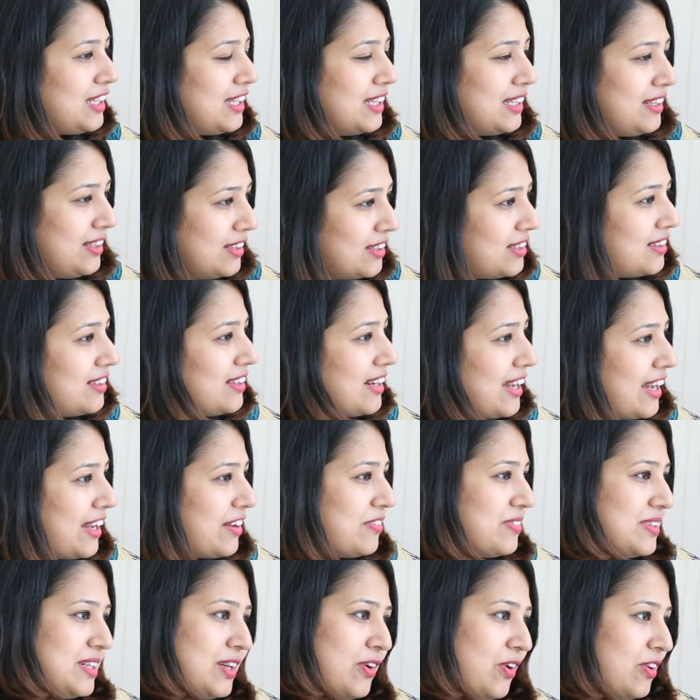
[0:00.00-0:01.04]
here
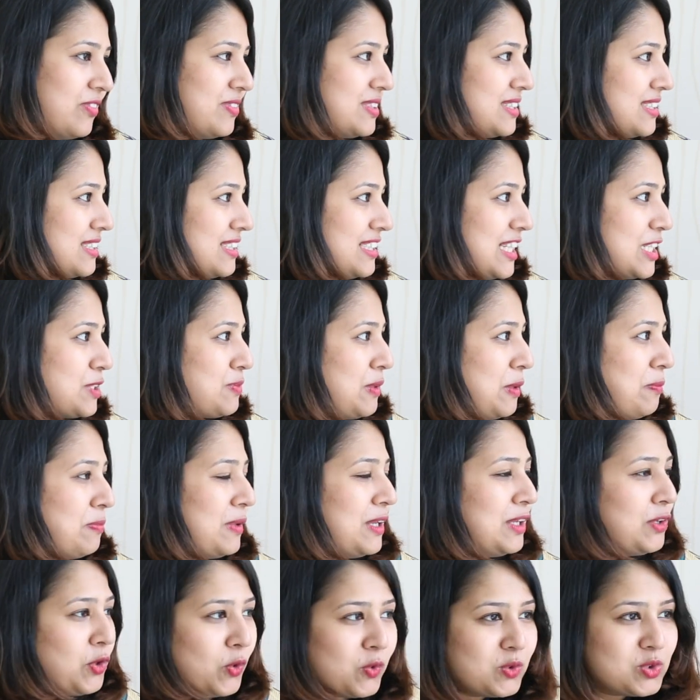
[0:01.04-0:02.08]
I will always suggest people
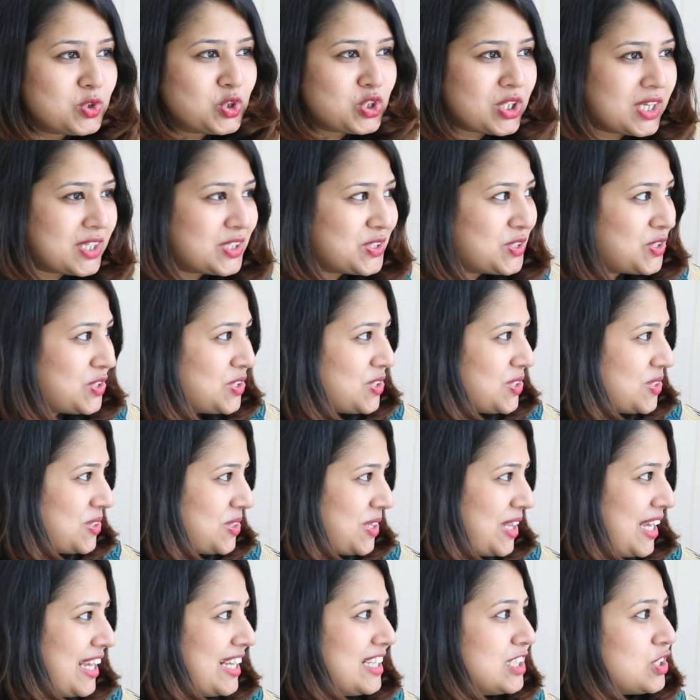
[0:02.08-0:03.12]
don't judge
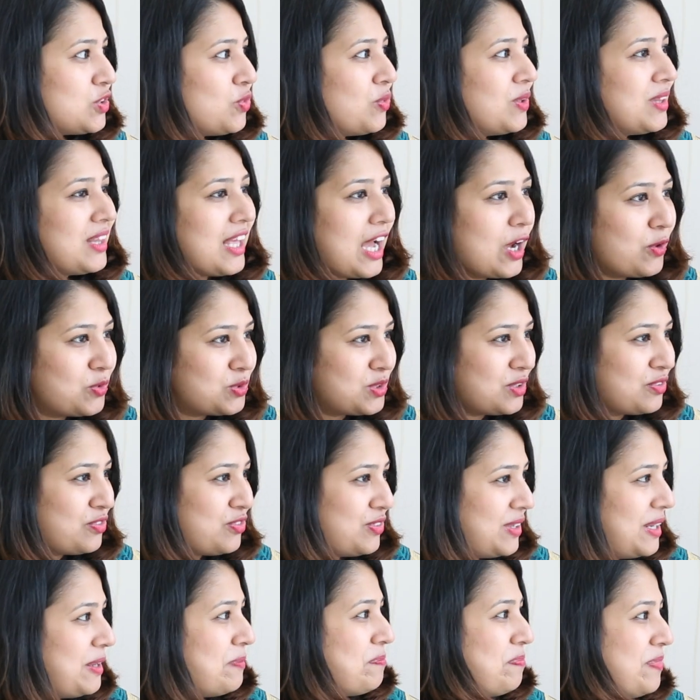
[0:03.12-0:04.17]
things with the outer
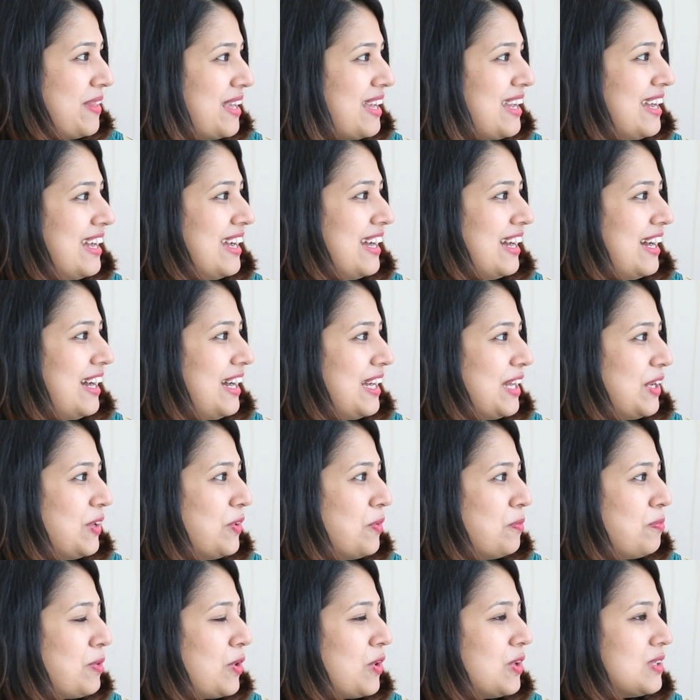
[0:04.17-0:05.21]
frame. Yeah.
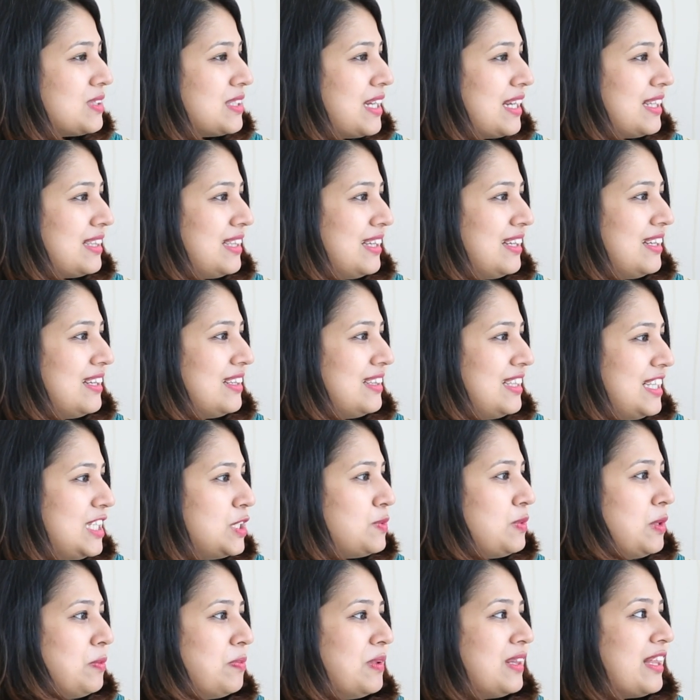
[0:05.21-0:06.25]
Because I think these
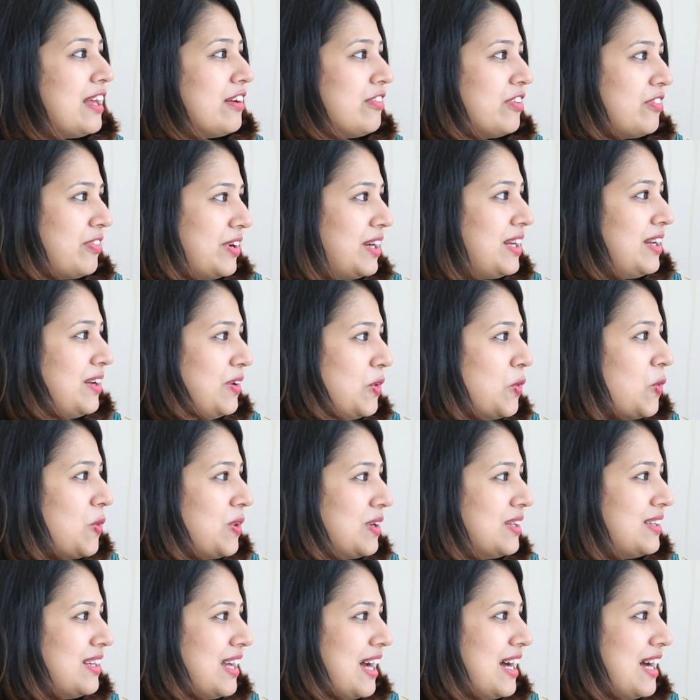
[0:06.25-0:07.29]
people, they have a very golden